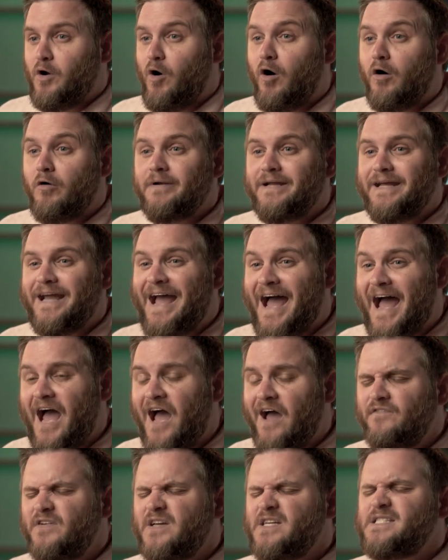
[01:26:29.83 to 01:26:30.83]
already
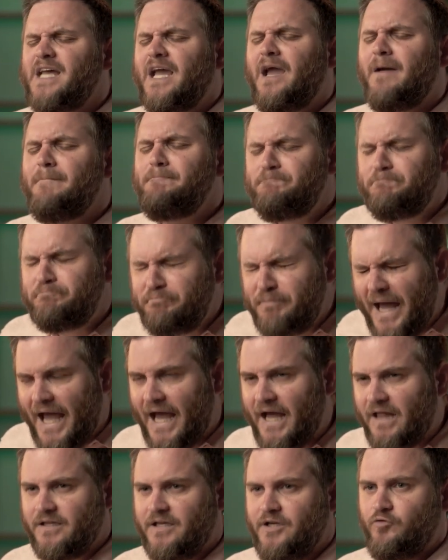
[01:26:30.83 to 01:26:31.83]
have is a
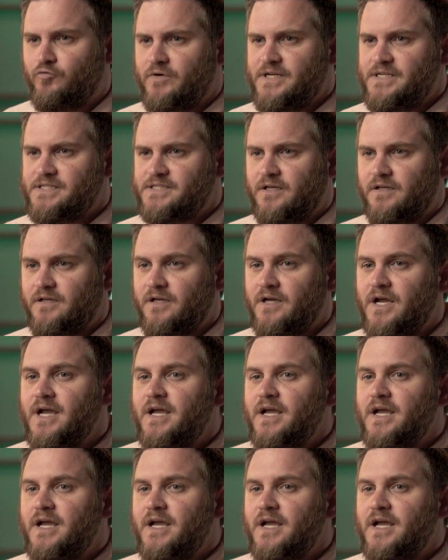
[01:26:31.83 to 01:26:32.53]
compelling reason